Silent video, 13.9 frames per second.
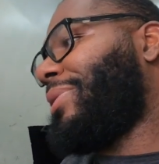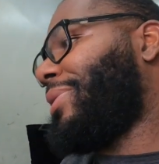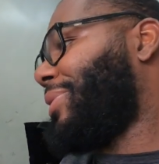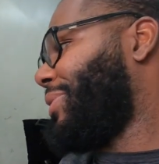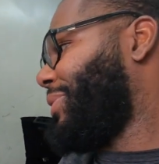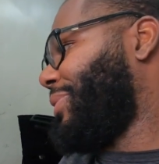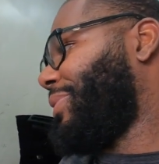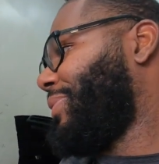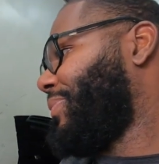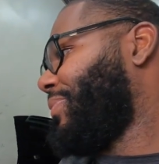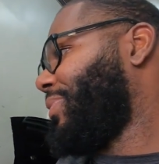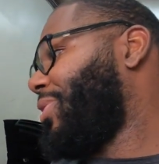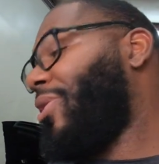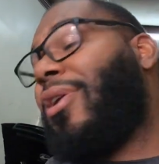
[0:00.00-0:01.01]
this
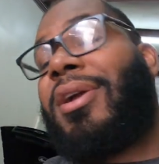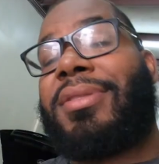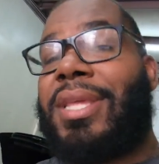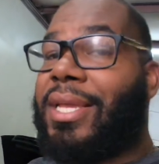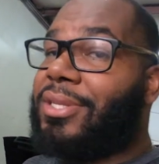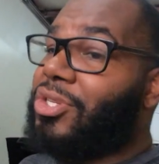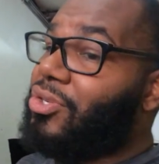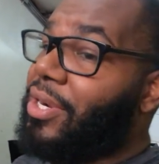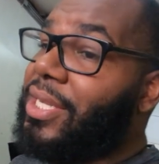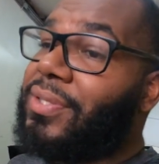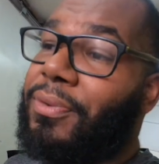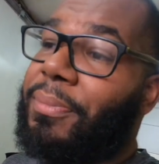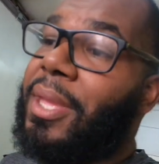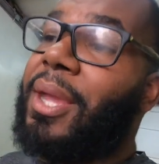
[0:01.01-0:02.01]
car thing is
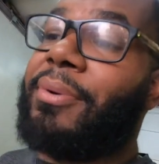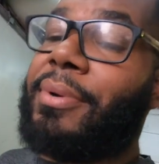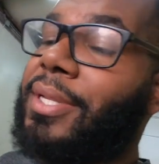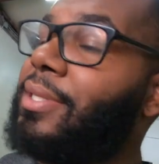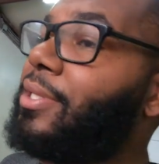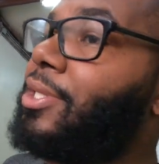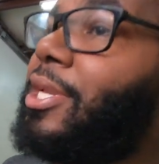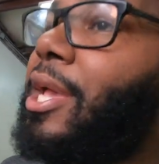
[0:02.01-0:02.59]
stressful, man. Running a